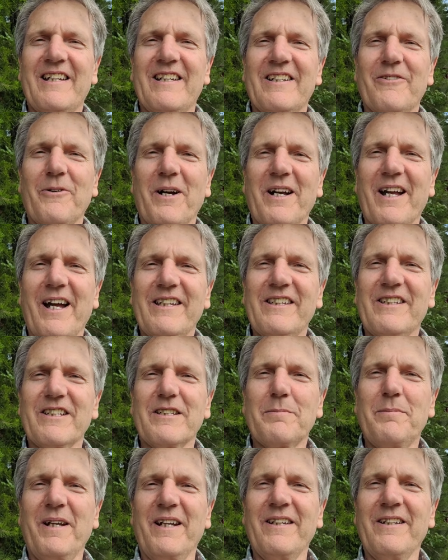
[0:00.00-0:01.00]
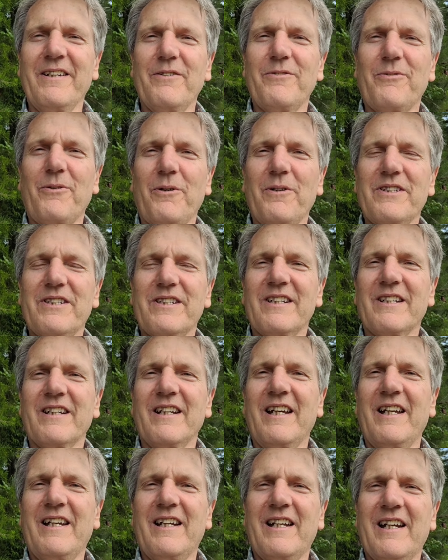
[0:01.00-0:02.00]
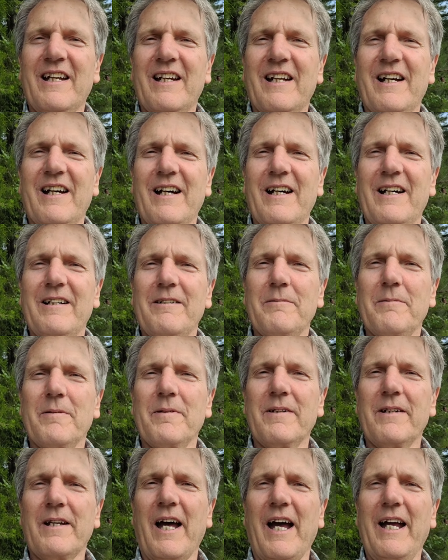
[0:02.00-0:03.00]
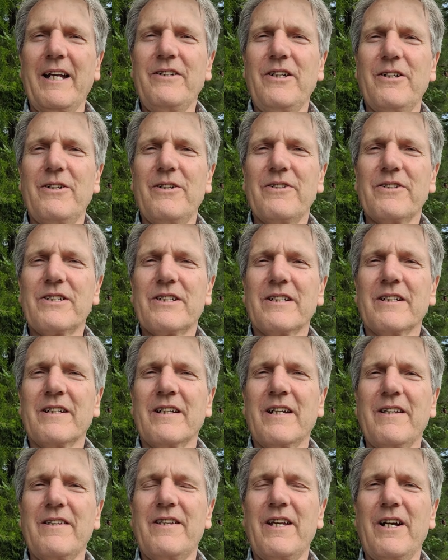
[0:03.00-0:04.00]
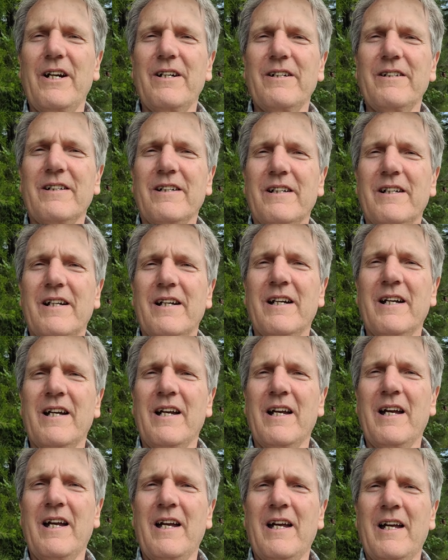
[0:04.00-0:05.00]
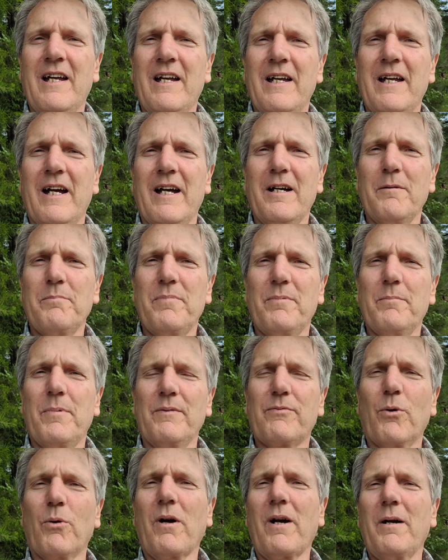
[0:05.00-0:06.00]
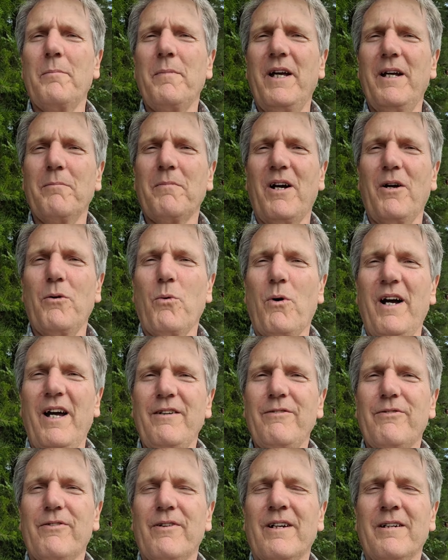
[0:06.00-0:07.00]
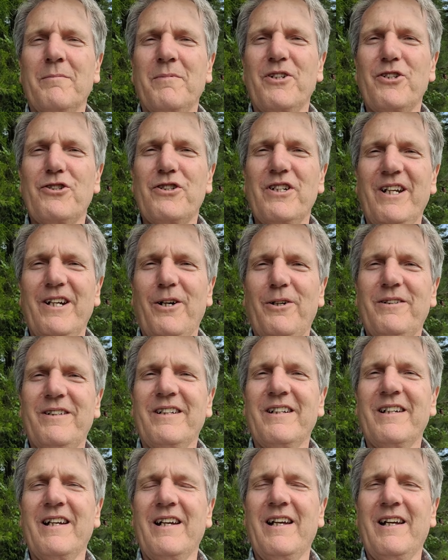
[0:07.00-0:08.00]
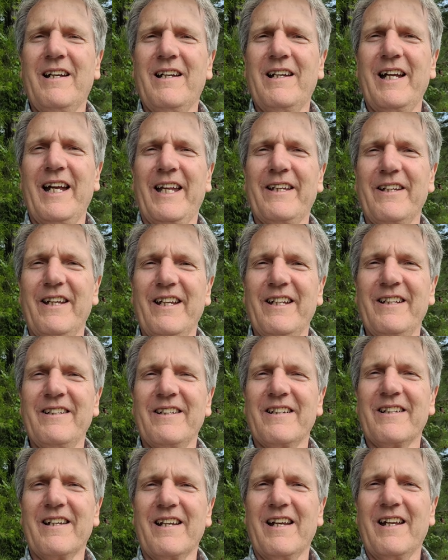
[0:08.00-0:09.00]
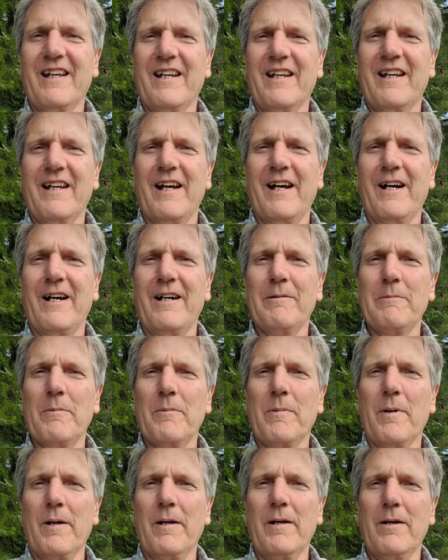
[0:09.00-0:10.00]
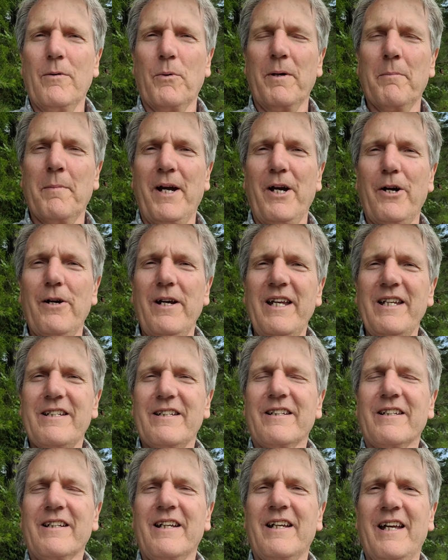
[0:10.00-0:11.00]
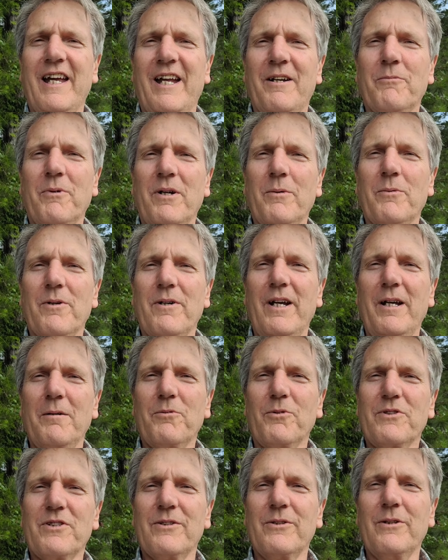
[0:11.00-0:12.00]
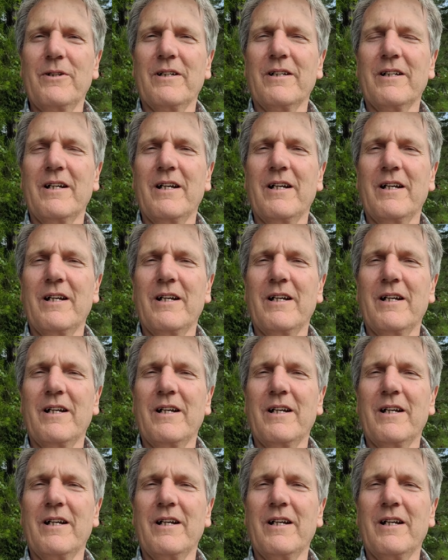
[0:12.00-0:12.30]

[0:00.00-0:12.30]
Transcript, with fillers: so I got to spend the first uh, nine years there uh, before I met my wife, Michelle. And then uh, we married and we were able to